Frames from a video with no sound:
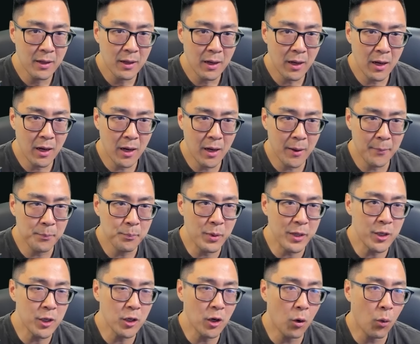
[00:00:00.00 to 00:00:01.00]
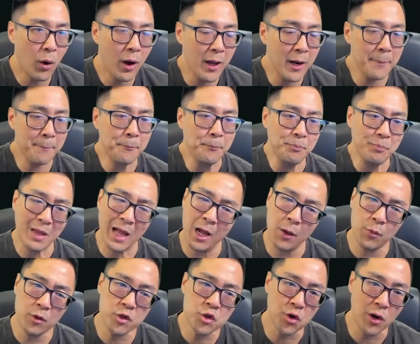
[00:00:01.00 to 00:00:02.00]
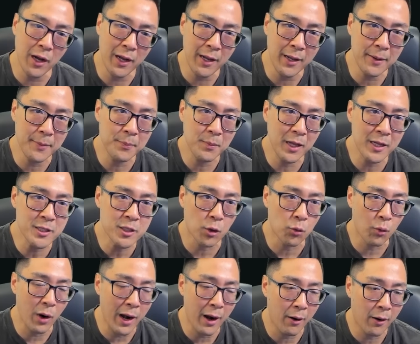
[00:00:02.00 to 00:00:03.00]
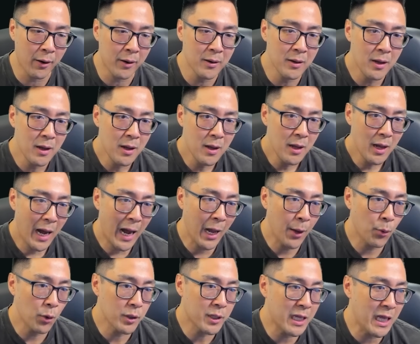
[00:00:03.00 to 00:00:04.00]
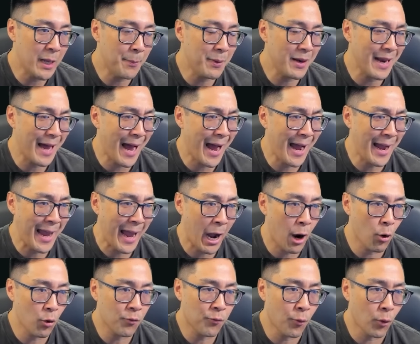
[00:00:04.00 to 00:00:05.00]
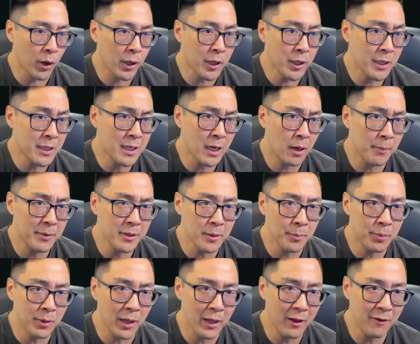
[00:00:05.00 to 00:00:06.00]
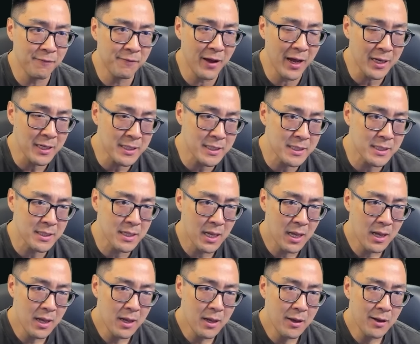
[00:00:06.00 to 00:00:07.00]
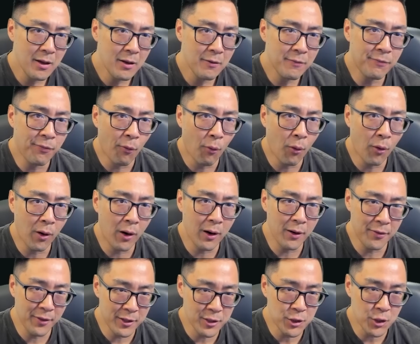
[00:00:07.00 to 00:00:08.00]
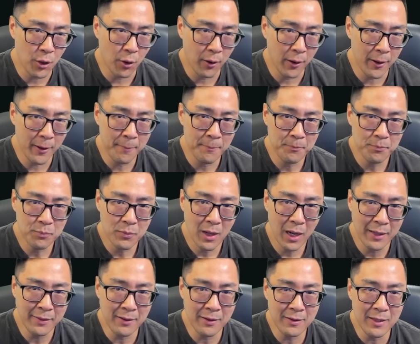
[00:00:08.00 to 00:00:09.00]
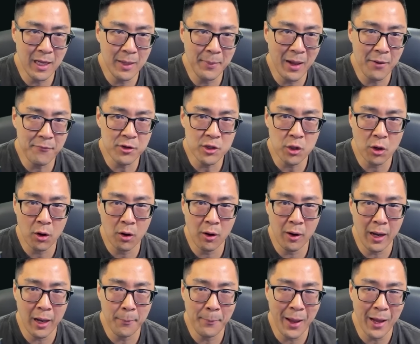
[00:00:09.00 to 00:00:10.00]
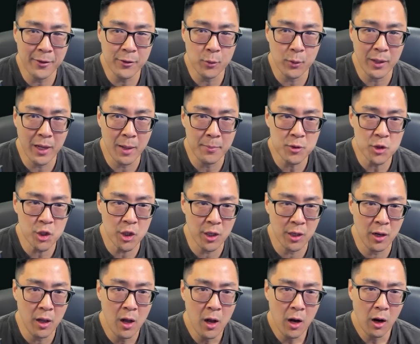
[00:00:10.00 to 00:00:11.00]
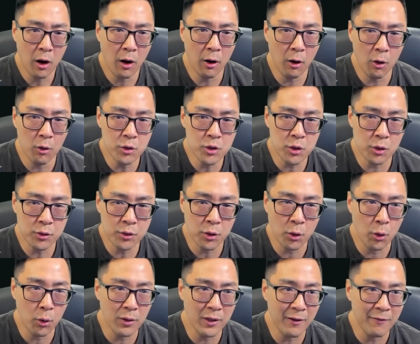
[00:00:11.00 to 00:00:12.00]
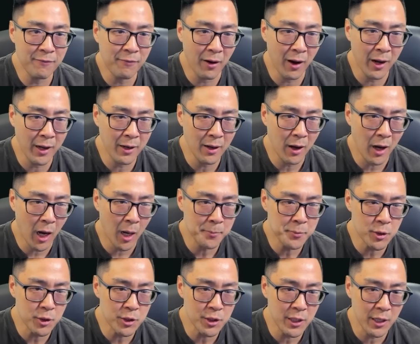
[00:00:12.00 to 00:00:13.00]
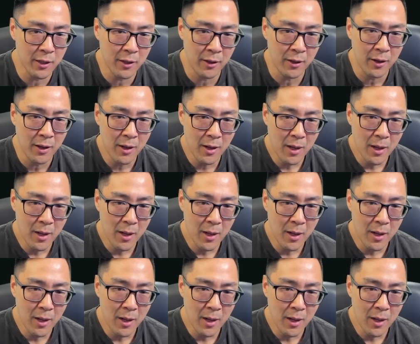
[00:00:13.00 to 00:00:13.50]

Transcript: But you know what? I will try it. It's a rare. I will keep an eye out for good come into play effects for this card. I think Team Avatar and Path to Redemption are also totally fine options here.